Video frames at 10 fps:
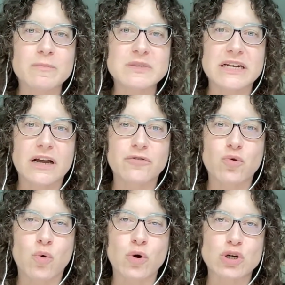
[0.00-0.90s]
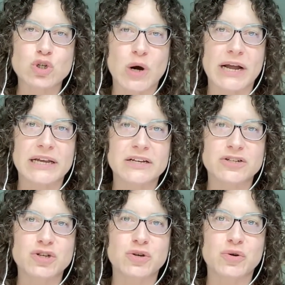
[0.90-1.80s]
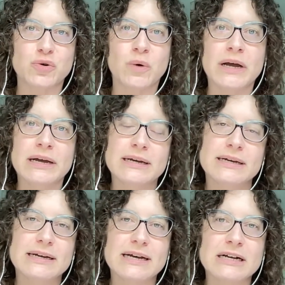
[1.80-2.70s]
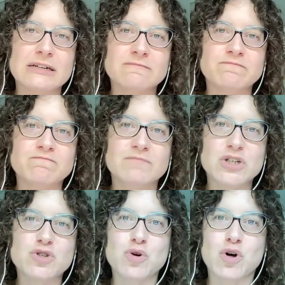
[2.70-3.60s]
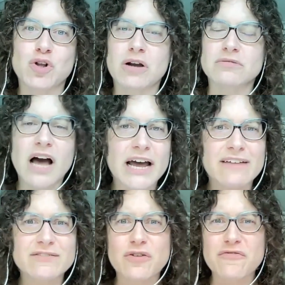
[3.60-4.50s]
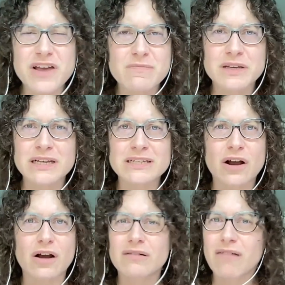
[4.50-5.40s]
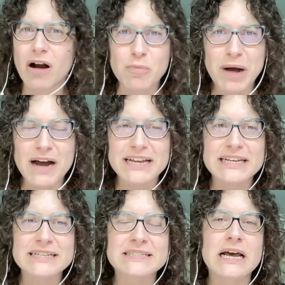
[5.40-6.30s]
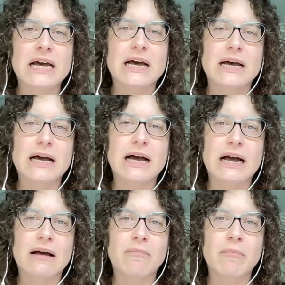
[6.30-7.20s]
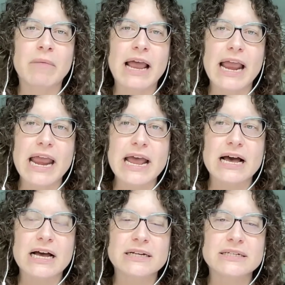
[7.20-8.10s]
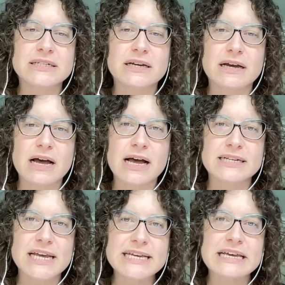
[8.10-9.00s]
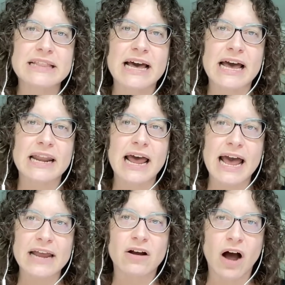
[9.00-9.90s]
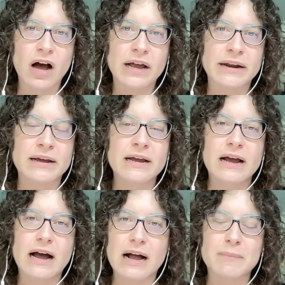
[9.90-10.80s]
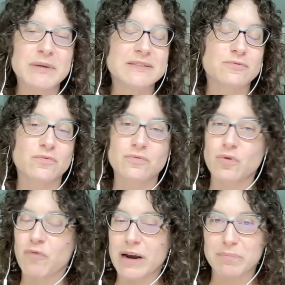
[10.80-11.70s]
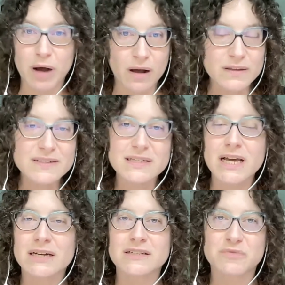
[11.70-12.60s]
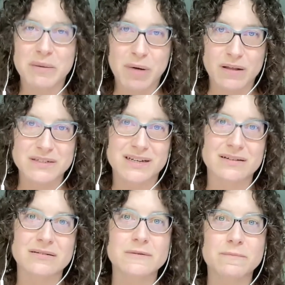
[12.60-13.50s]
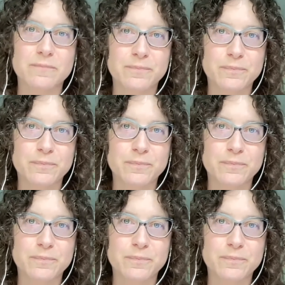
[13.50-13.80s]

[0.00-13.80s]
sitting on the court trying to control our lives, our families, our bodies, and taking that head on. It's the right policy and it's the right politics.